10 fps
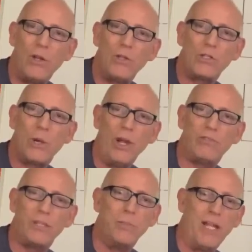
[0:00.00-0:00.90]
So,
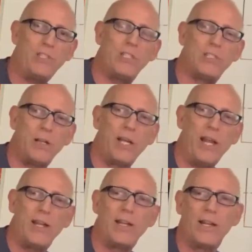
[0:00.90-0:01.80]
if the message I'm
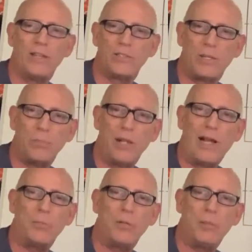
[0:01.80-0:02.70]
getting is that
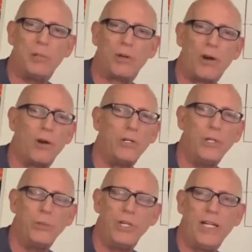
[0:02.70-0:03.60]
black people are
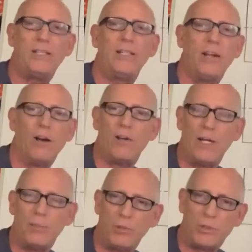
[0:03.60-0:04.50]
uniquely
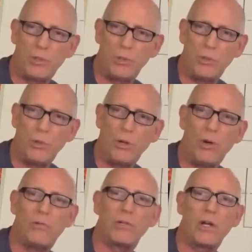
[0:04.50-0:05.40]
unable to
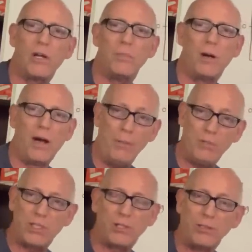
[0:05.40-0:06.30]
overcome
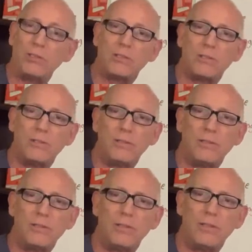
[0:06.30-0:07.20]
obstacles,
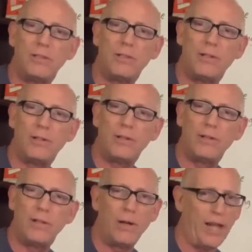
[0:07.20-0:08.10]

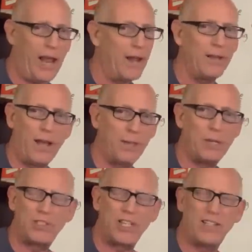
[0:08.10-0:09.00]
now again, I'm
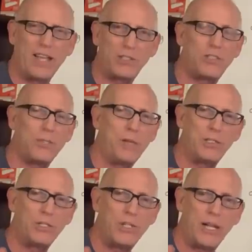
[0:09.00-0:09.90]
not saying that's the
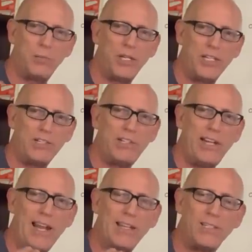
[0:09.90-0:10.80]
message anybody
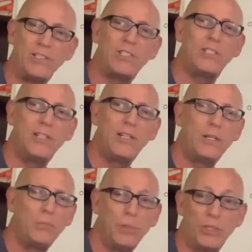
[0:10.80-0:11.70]
intends,
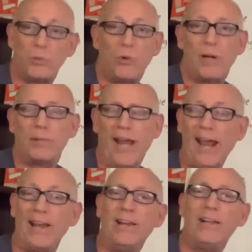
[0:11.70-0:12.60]
but it's the one I'm
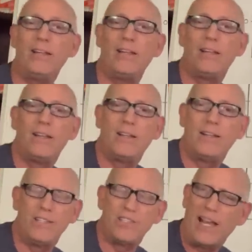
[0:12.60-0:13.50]
getting.
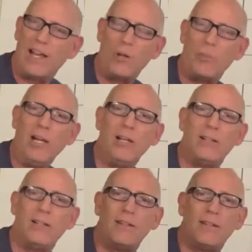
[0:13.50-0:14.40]
Is that helping?
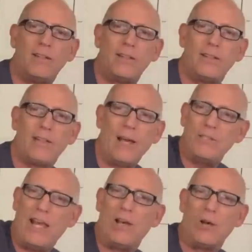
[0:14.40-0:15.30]
How
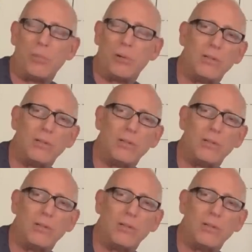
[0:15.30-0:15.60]
does that help?